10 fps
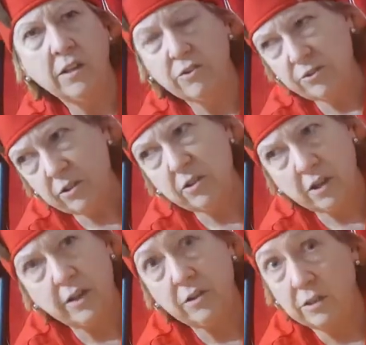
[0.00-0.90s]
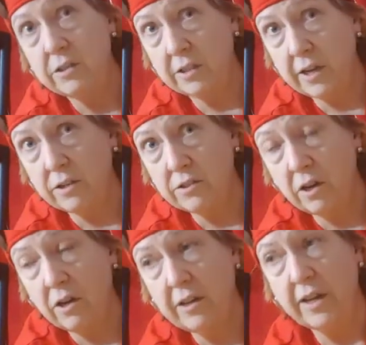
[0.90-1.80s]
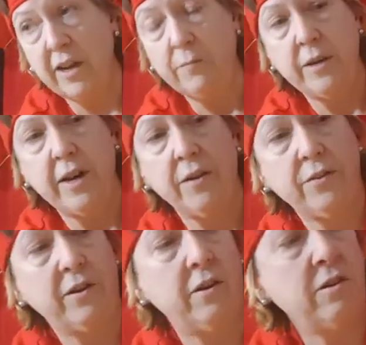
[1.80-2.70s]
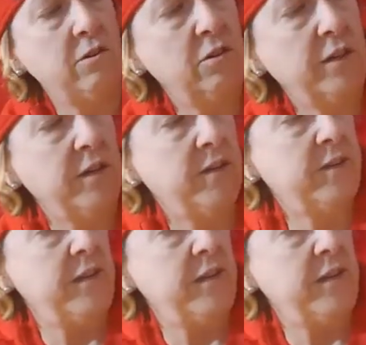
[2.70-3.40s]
there's still a lot of good sales on, and I've been out there looking at